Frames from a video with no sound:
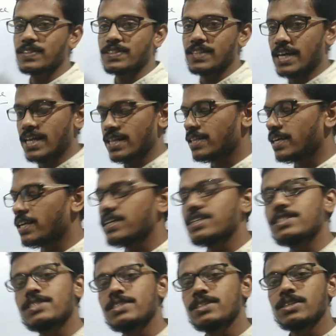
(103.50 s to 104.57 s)
cell, there
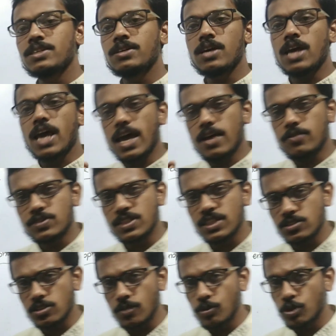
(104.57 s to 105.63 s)
is
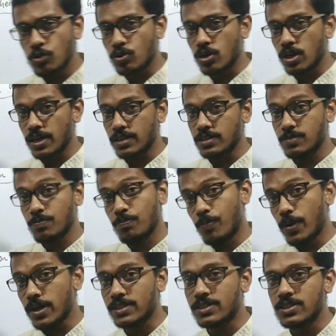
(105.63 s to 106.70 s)
absence of nucleus,
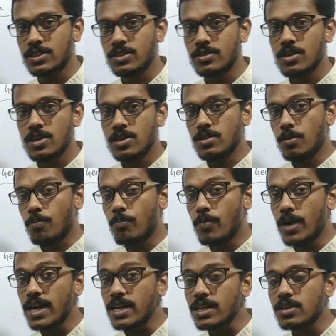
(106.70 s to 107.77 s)
but the
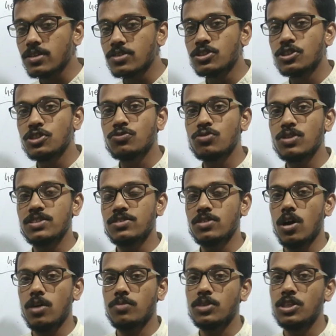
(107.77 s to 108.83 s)
main constituents
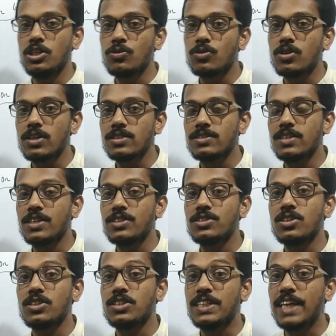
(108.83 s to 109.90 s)
of the nucleus, that is
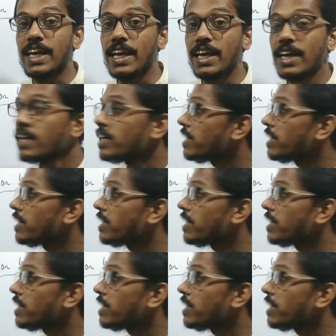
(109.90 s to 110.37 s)
the DNA,